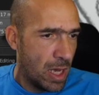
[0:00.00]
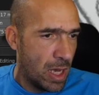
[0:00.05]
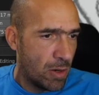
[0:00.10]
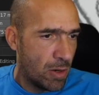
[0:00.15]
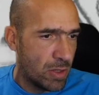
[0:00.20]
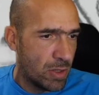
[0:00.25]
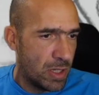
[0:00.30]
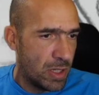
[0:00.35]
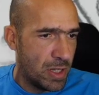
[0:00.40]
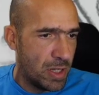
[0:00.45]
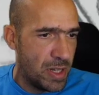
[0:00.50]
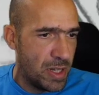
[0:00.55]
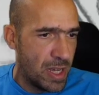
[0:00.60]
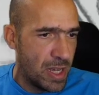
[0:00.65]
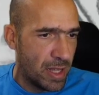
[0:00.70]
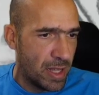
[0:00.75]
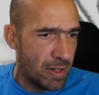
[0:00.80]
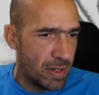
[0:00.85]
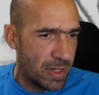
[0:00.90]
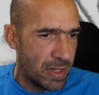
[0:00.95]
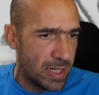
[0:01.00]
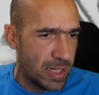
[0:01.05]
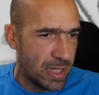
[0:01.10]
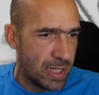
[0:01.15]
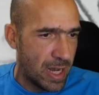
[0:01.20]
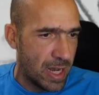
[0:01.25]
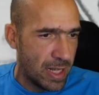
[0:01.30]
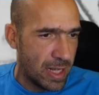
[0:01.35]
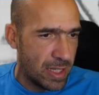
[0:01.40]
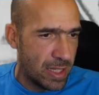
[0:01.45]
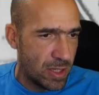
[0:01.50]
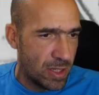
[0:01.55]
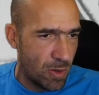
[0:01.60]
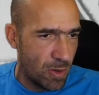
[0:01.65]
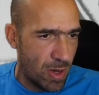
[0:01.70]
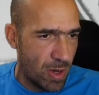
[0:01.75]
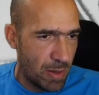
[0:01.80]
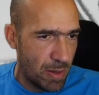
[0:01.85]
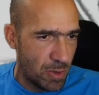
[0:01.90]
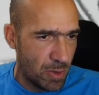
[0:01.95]
I don't see the other side,
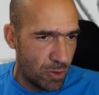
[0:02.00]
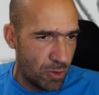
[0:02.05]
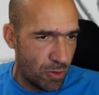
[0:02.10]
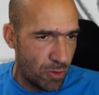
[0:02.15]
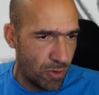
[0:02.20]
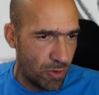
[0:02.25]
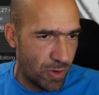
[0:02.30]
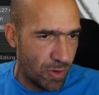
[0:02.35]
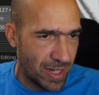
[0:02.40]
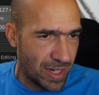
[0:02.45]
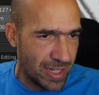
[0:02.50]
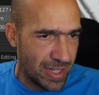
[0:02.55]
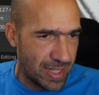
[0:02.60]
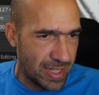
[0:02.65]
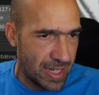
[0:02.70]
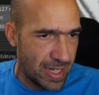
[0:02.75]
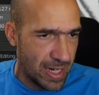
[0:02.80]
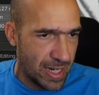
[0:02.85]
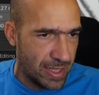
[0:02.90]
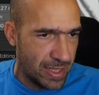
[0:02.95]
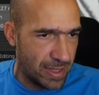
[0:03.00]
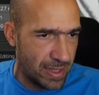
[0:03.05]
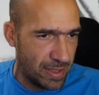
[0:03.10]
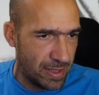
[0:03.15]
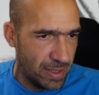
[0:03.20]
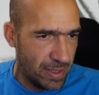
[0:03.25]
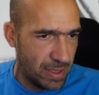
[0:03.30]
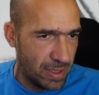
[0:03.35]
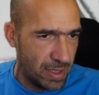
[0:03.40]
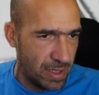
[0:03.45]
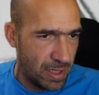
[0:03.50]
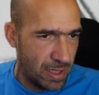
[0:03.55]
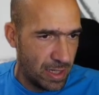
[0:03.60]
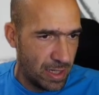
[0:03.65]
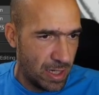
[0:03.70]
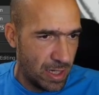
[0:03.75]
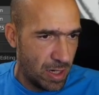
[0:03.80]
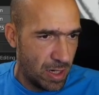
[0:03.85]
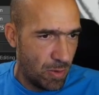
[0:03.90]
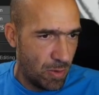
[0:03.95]
so I'm not sure exactly
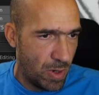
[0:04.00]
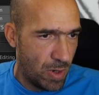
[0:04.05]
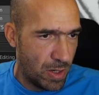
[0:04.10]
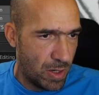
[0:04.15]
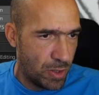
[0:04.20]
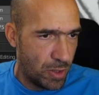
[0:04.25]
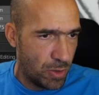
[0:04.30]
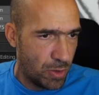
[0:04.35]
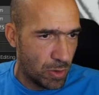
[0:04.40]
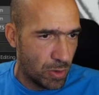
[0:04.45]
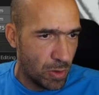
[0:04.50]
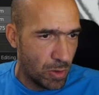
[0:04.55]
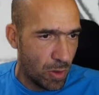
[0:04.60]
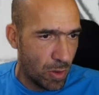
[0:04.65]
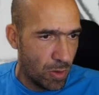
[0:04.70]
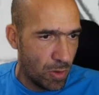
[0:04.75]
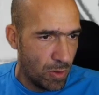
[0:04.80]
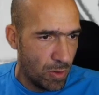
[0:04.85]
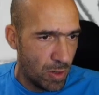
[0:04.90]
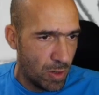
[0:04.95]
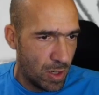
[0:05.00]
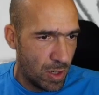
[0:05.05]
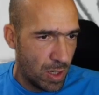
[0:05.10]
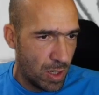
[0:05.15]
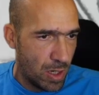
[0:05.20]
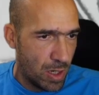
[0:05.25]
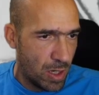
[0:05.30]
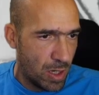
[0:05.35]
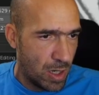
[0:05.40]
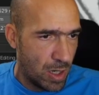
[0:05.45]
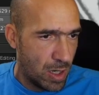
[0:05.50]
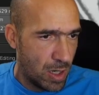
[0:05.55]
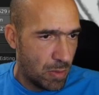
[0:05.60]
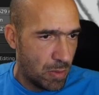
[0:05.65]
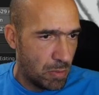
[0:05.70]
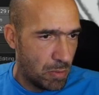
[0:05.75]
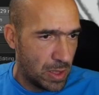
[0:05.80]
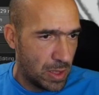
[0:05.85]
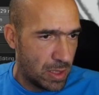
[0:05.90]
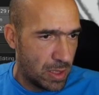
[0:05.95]
where this should go.
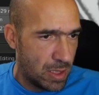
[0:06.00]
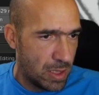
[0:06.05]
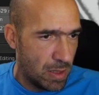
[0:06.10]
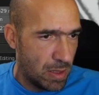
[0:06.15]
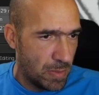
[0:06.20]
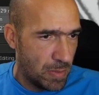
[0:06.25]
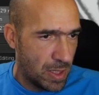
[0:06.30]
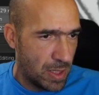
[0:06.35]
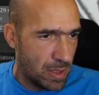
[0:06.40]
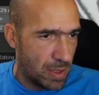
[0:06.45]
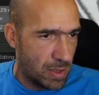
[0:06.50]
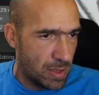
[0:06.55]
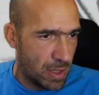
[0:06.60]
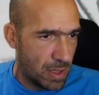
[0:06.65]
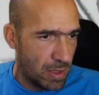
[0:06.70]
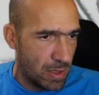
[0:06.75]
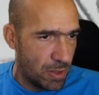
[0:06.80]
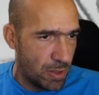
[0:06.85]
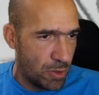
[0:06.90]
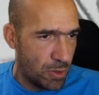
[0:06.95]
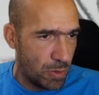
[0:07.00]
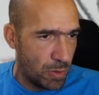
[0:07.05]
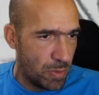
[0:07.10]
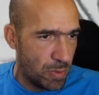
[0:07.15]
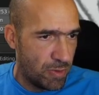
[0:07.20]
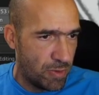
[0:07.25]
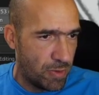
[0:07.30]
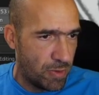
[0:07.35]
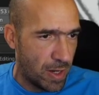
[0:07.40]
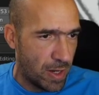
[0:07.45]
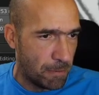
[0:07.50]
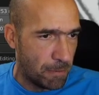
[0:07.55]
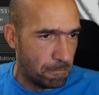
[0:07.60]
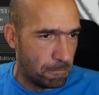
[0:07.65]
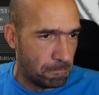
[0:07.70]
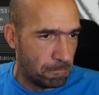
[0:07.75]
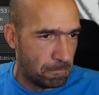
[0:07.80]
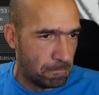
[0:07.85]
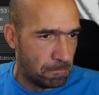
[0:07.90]
But something like this should be fine.